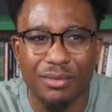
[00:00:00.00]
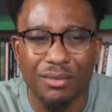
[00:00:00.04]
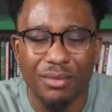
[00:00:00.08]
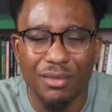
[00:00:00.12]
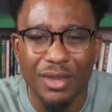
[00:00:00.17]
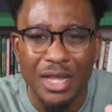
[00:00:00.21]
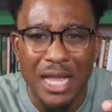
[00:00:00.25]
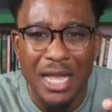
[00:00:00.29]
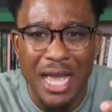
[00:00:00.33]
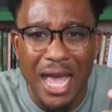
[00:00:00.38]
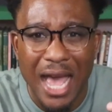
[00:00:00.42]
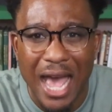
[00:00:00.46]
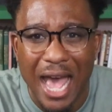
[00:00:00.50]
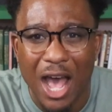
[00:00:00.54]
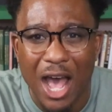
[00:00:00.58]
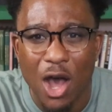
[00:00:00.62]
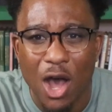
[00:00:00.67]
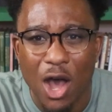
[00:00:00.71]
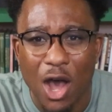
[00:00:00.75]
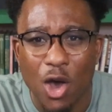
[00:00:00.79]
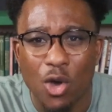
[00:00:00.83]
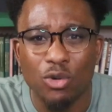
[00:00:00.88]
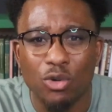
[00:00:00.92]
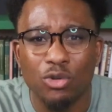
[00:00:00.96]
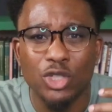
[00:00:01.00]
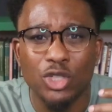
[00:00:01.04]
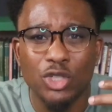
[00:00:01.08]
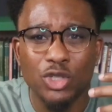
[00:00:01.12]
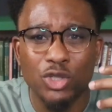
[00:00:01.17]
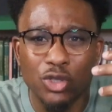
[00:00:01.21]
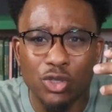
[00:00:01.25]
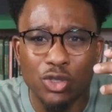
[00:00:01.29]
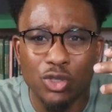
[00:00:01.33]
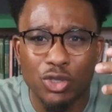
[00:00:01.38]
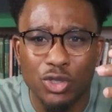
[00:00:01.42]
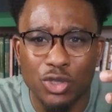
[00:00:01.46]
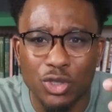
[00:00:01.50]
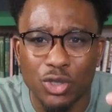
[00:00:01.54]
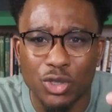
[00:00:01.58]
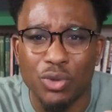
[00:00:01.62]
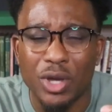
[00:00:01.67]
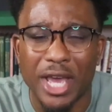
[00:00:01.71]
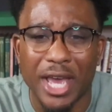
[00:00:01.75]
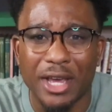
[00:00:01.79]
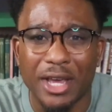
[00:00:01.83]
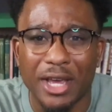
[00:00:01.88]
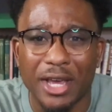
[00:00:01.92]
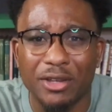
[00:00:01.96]
how to
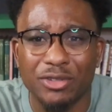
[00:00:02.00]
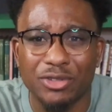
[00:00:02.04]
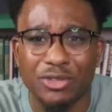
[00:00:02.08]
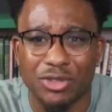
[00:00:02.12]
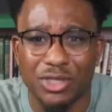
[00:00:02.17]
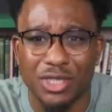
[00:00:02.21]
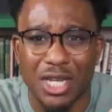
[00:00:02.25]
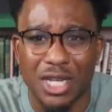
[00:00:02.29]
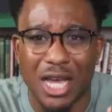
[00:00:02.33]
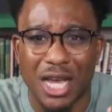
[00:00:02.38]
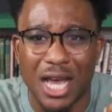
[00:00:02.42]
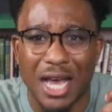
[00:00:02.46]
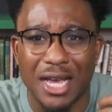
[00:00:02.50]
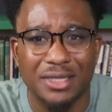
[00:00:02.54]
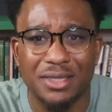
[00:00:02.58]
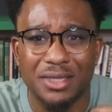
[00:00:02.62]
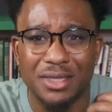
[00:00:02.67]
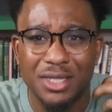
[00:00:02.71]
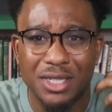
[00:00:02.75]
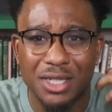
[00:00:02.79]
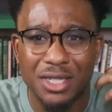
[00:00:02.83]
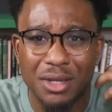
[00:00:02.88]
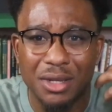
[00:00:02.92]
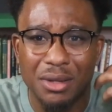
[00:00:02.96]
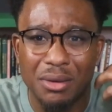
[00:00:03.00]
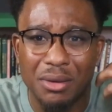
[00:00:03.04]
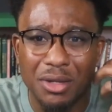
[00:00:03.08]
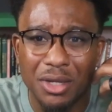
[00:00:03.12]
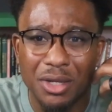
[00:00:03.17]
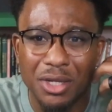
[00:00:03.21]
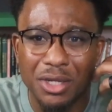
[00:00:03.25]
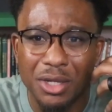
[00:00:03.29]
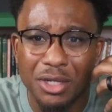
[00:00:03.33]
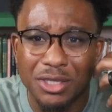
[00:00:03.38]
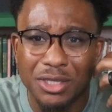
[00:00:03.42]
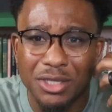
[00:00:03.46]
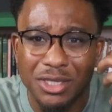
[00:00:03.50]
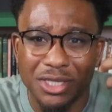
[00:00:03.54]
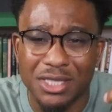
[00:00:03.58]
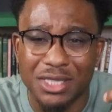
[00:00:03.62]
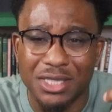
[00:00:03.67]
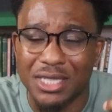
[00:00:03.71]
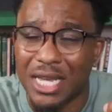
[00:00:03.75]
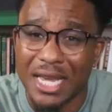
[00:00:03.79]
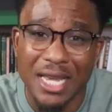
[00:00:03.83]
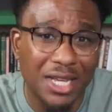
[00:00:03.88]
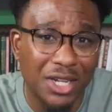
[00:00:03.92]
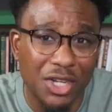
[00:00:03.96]
exercise
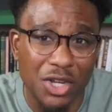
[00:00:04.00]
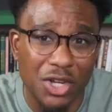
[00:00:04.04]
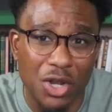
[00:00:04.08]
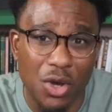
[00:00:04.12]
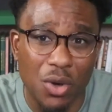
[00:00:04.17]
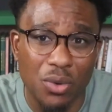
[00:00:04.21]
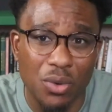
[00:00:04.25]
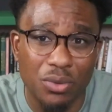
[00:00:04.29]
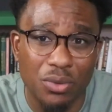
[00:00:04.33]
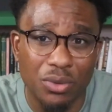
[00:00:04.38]
saying no,